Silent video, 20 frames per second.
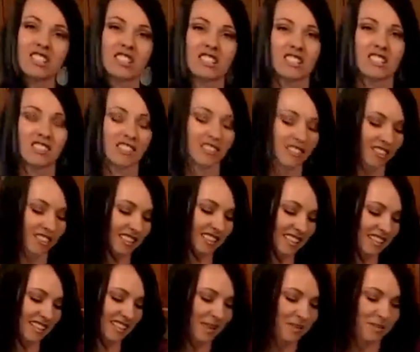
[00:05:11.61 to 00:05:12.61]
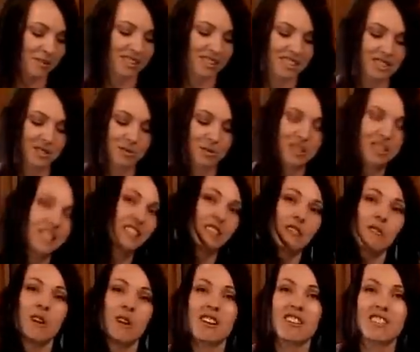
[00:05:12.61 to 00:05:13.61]
cheese slurry, because when
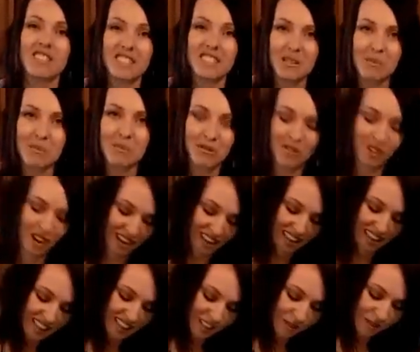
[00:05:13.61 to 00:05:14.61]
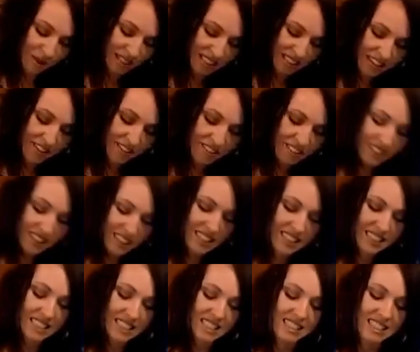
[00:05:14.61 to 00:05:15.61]
you are deep frying, you want
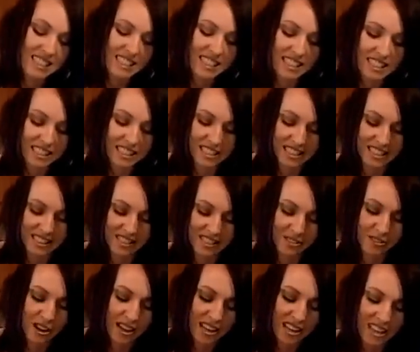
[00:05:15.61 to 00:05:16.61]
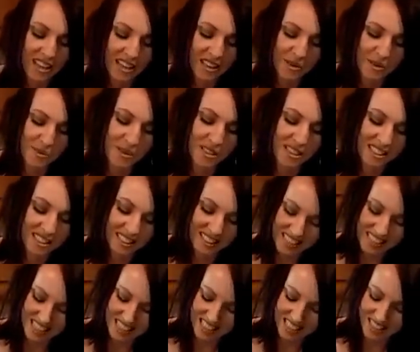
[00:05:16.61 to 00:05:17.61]
everything to stick to the right
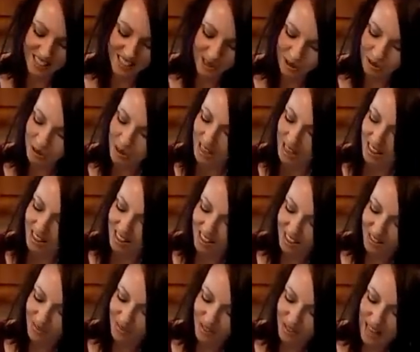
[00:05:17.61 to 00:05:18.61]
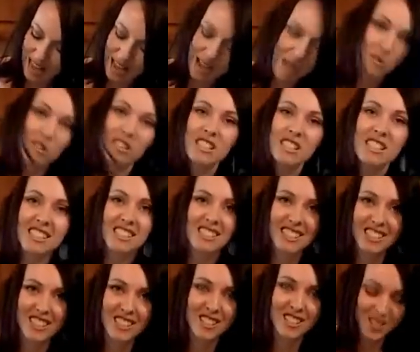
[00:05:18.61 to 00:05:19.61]
elements. So the flour
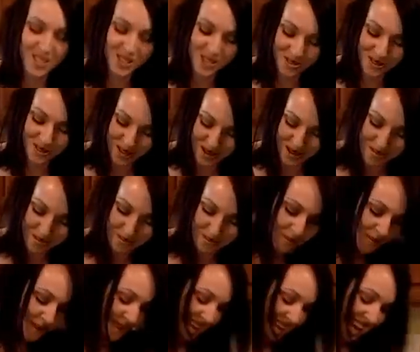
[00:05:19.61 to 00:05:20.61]
sticks to the shrimp,